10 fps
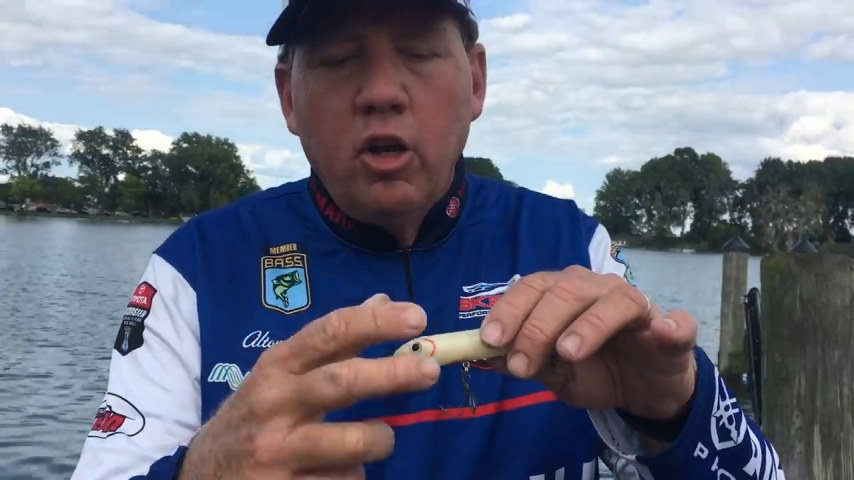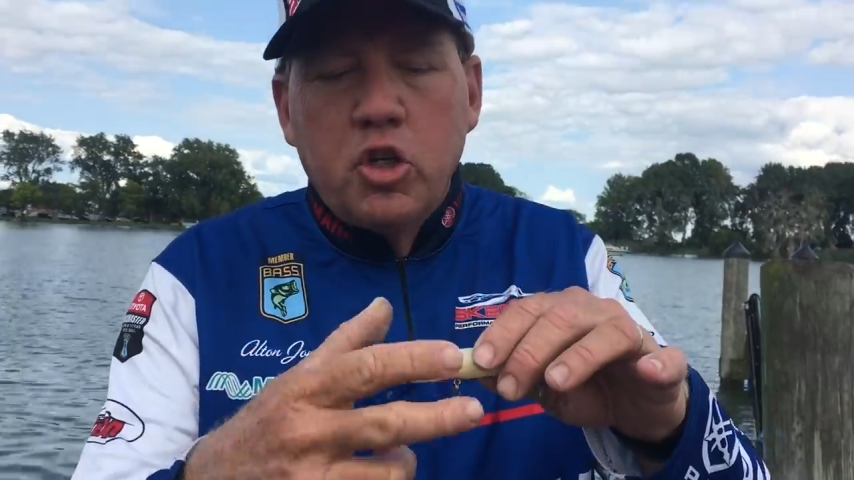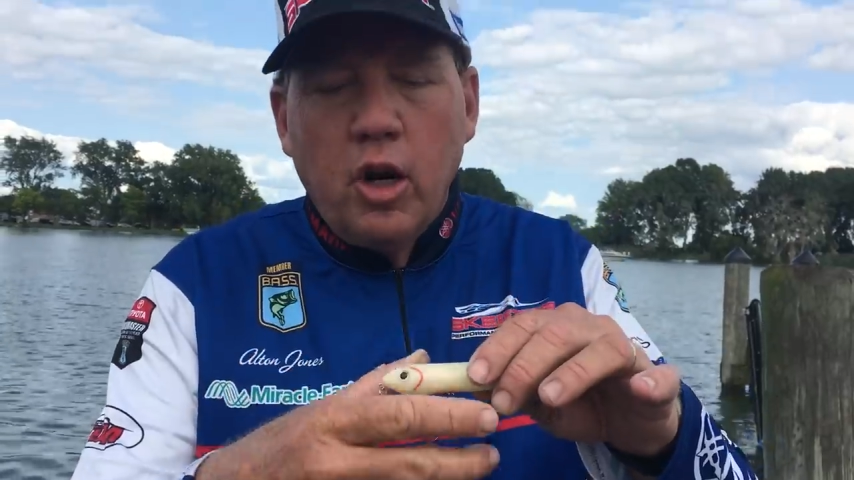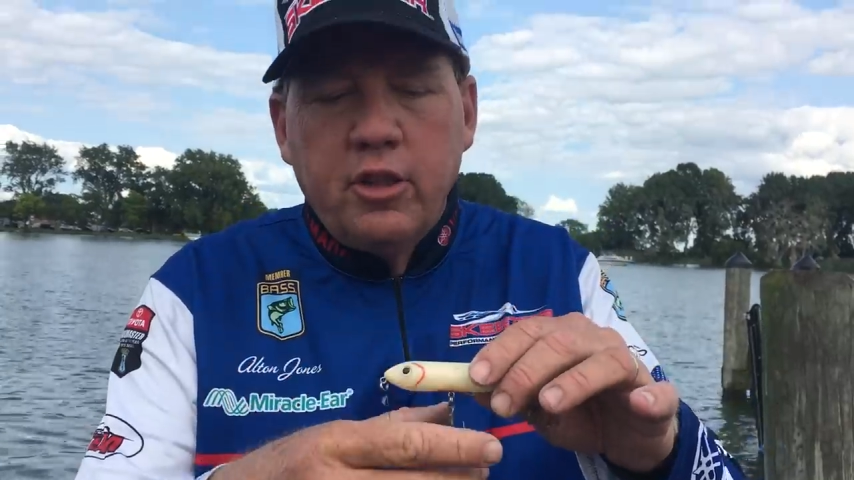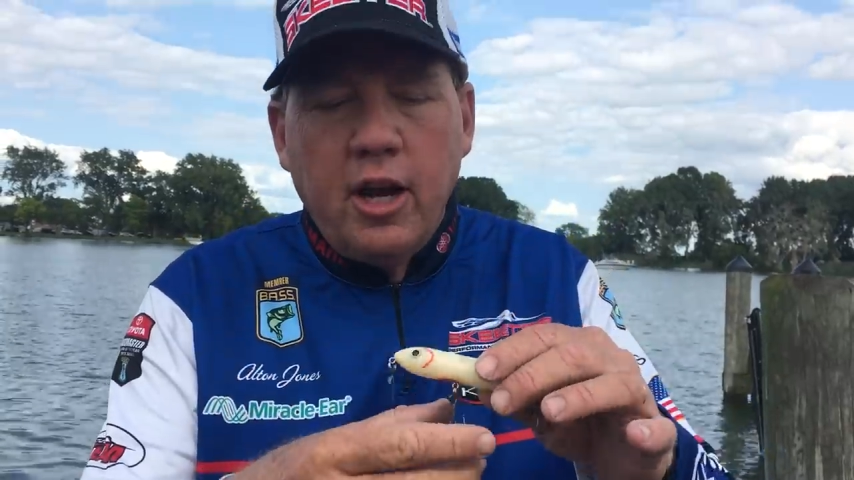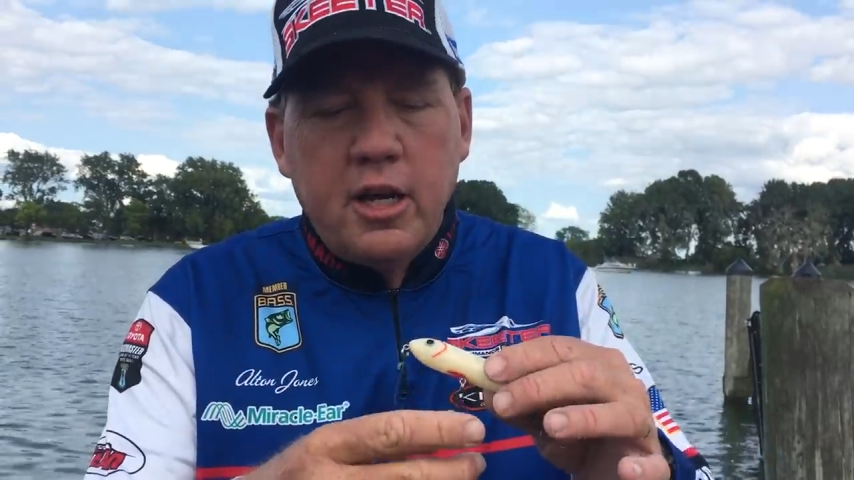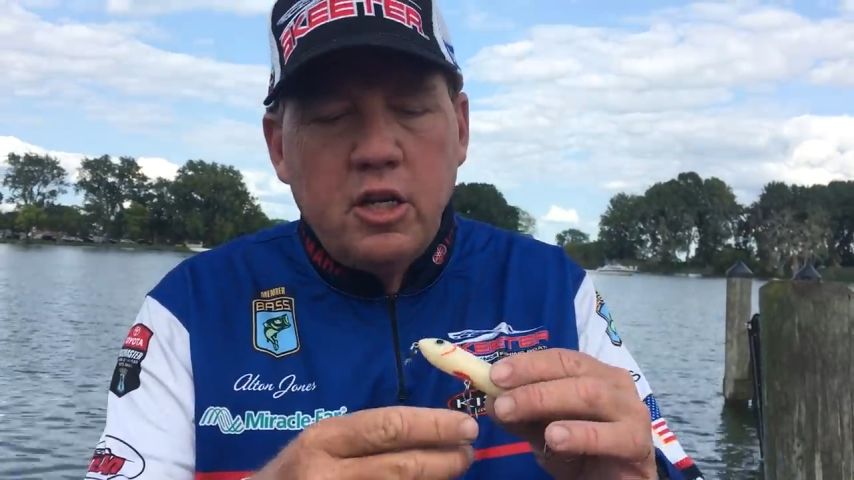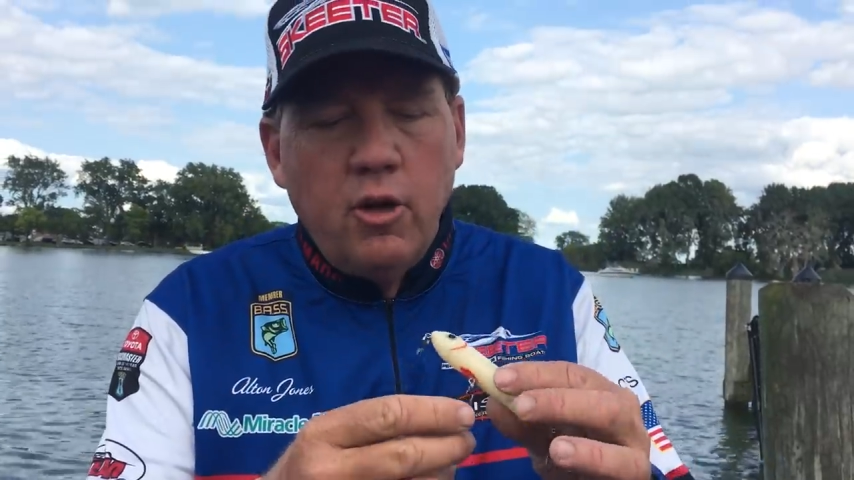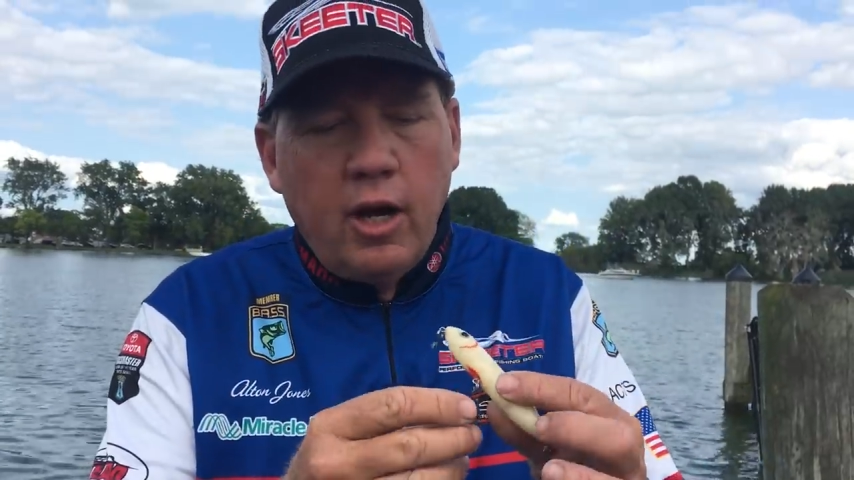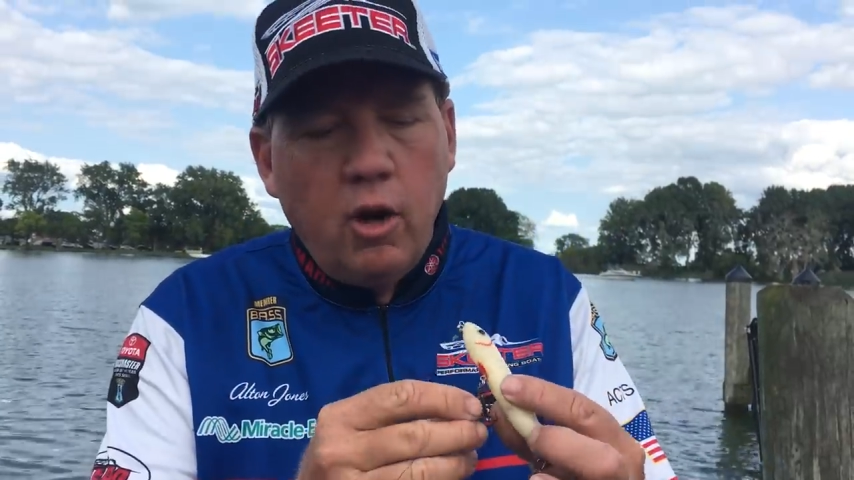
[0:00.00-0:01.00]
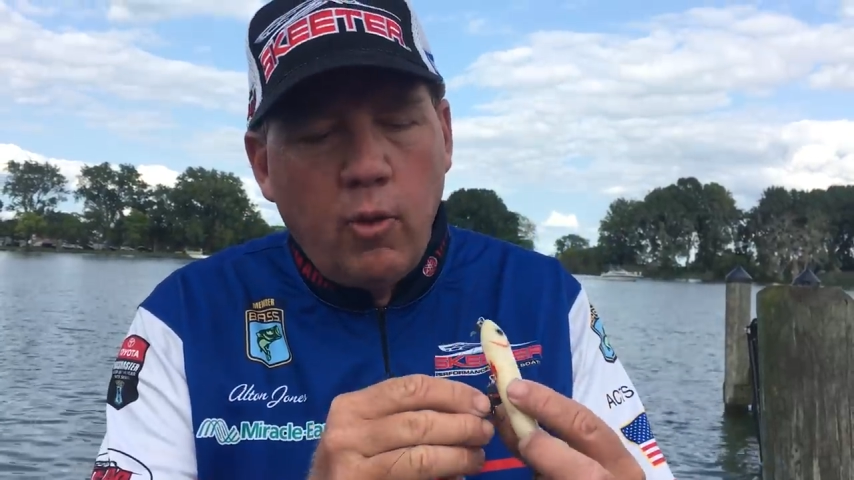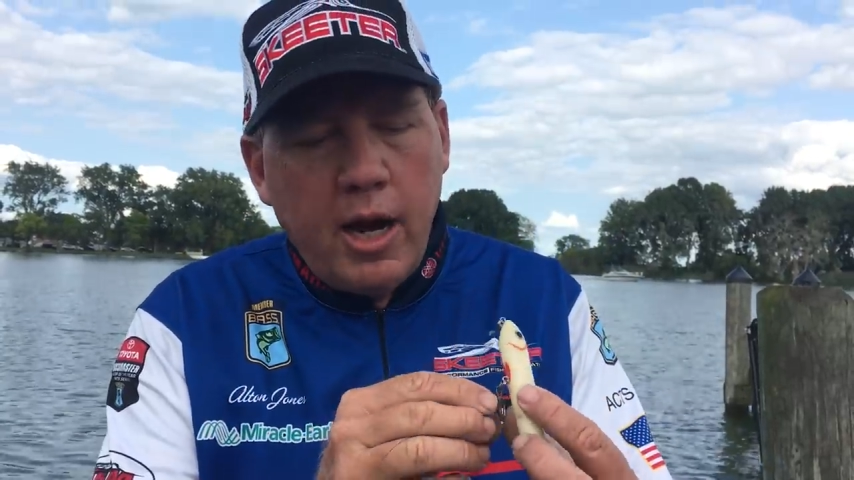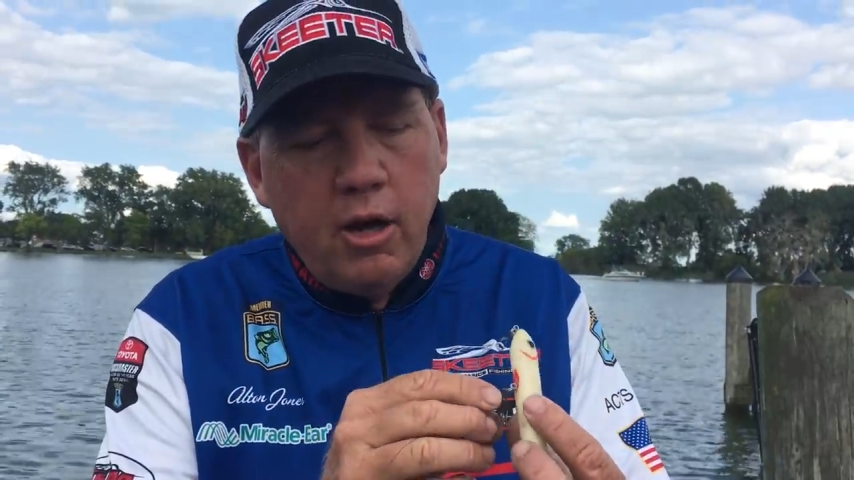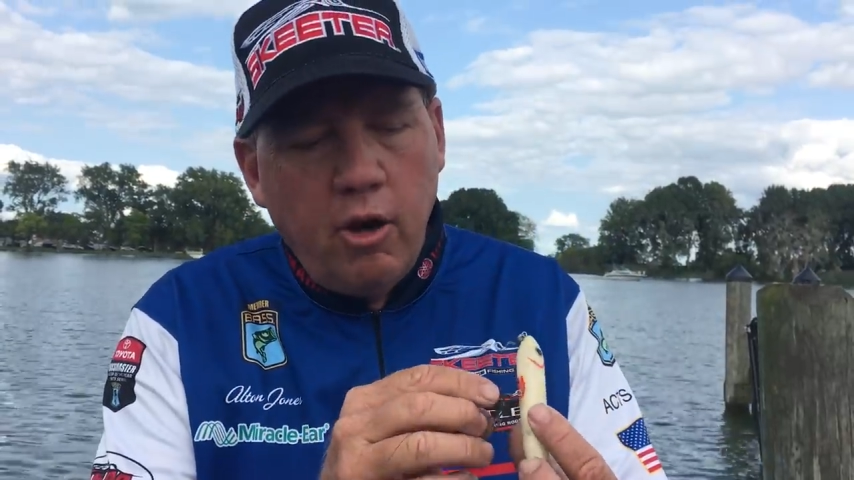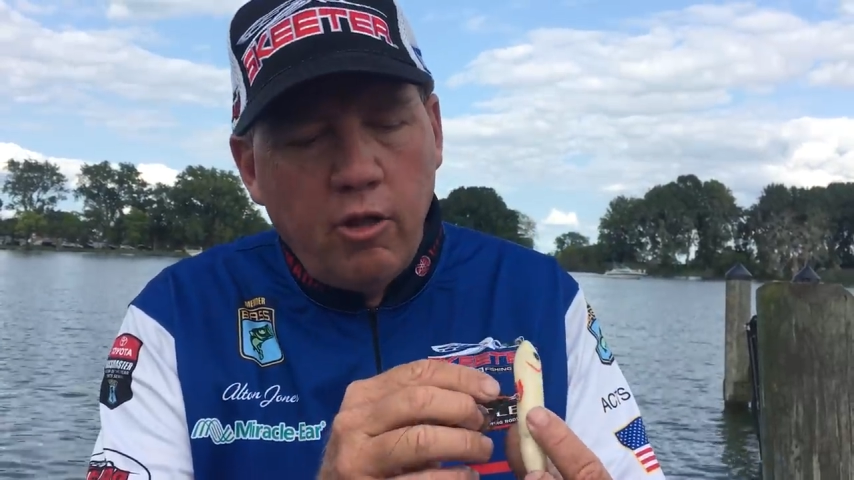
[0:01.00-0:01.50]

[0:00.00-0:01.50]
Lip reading: little trick that I do, I go right here